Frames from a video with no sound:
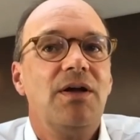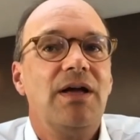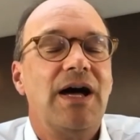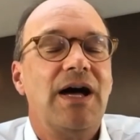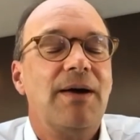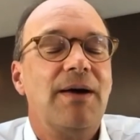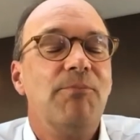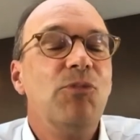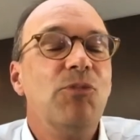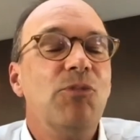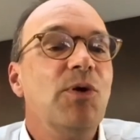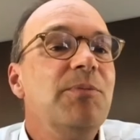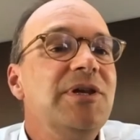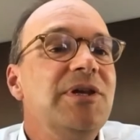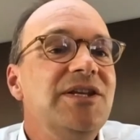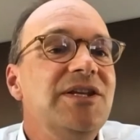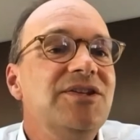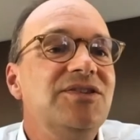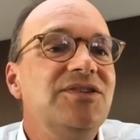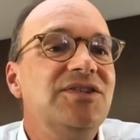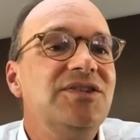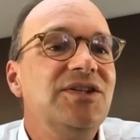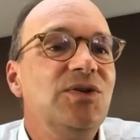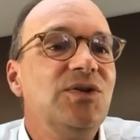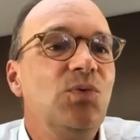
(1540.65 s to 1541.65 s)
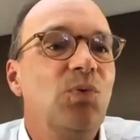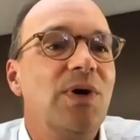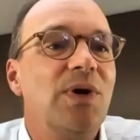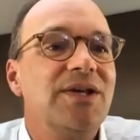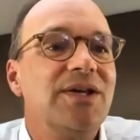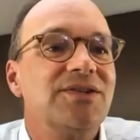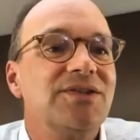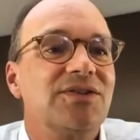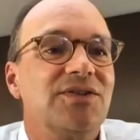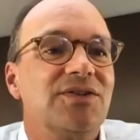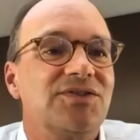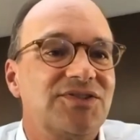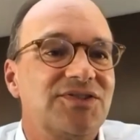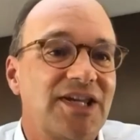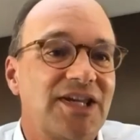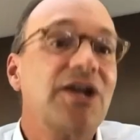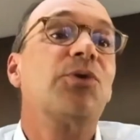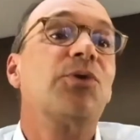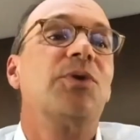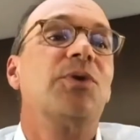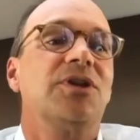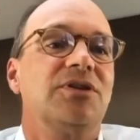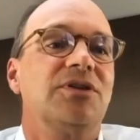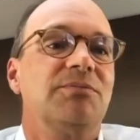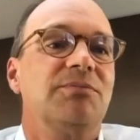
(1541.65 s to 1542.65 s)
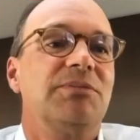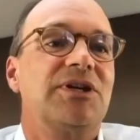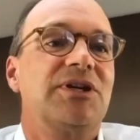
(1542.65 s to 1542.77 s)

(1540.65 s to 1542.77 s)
our mobility was sacred,